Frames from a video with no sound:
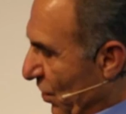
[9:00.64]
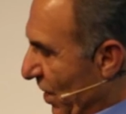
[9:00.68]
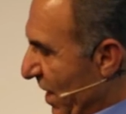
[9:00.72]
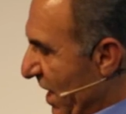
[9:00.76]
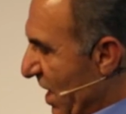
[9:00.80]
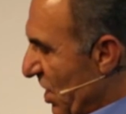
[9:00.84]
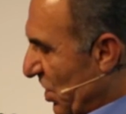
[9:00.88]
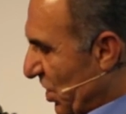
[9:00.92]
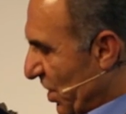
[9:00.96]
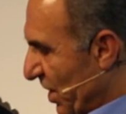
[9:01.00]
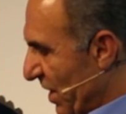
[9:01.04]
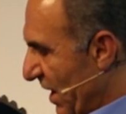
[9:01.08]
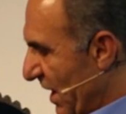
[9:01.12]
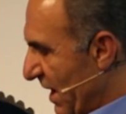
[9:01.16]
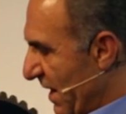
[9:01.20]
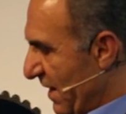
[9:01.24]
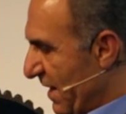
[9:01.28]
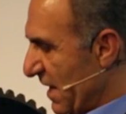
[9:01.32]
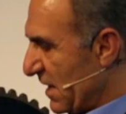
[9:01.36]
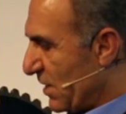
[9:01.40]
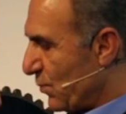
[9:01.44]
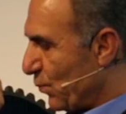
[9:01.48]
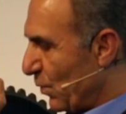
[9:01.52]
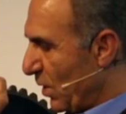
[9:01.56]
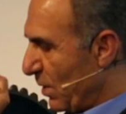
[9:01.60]
Traditionally,
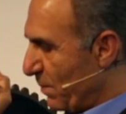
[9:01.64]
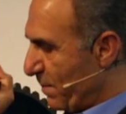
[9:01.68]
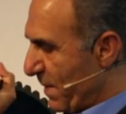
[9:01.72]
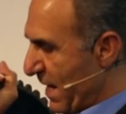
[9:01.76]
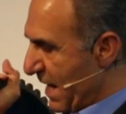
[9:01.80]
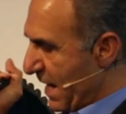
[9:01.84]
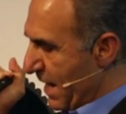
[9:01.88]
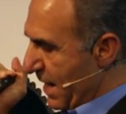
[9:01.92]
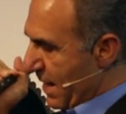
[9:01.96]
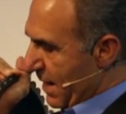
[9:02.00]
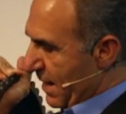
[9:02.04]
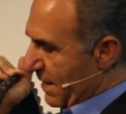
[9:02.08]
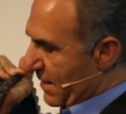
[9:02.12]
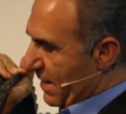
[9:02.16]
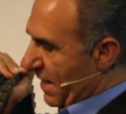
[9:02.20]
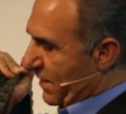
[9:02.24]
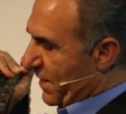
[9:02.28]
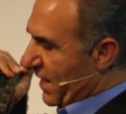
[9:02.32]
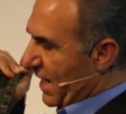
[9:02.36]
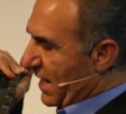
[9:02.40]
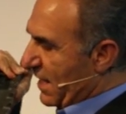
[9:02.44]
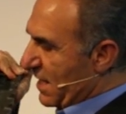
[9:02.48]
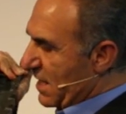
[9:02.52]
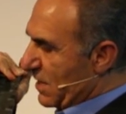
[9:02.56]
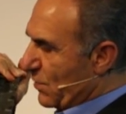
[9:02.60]
this will be, the
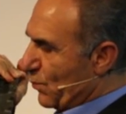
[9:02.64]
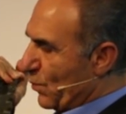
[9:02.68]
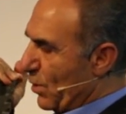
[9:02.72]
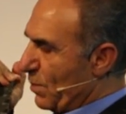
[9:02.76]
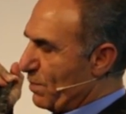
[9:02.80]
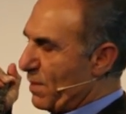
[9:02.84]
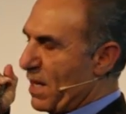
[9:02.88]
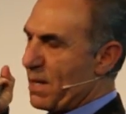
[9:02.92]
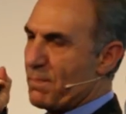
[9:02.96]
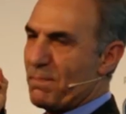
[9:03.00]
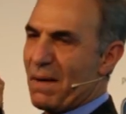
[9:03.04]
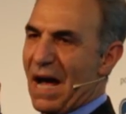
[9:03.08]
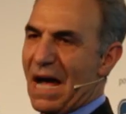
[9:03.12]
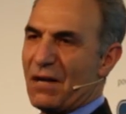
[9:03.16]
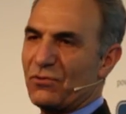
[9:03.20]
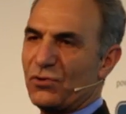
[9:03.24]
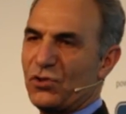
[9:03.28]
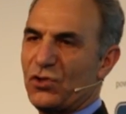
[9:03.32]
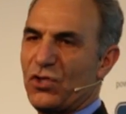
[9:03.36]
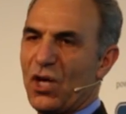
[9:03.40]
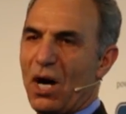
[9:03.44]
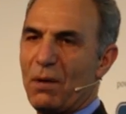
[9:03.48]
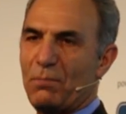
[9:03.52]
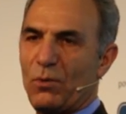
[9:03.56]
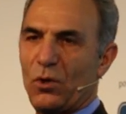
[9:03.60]
thickness will be
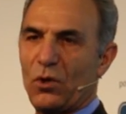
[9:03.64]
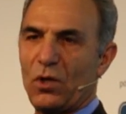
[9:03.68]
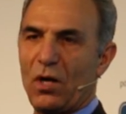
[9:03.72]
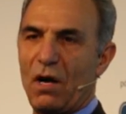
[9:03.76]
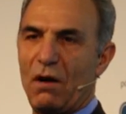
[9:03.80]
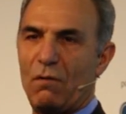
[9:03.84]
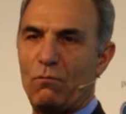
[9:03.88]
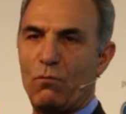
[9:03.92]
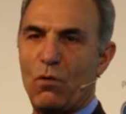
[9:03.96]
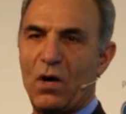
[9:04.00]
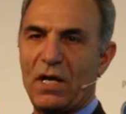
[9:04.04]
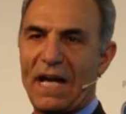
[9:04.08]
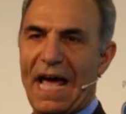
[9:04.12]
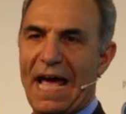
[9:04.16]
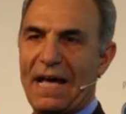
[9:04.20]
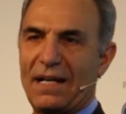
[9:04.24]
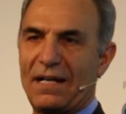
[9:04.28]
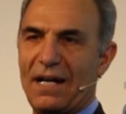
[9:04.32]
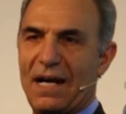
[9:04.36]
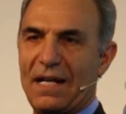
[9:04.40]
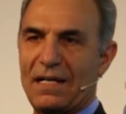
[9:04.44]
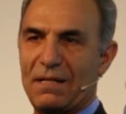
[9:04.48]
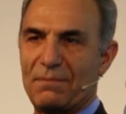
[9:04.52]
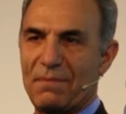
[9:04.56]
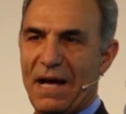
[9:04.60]
about double of what I
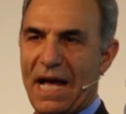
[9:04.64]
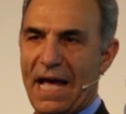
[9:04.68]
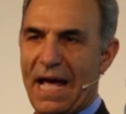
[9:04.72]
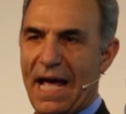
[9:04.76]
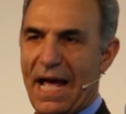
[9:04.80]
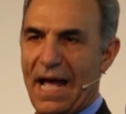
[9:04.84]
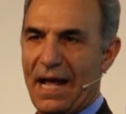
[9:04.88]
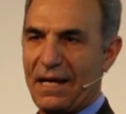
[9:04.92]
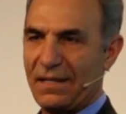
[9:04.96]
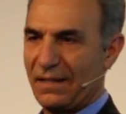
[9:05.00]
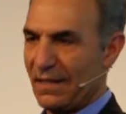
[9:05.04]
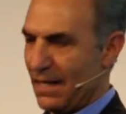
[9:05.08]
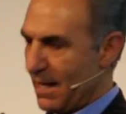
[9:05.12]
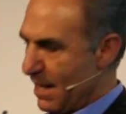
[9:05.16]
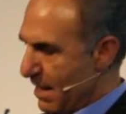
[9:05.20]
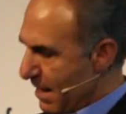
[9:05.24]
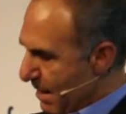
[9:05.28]
got in my hand.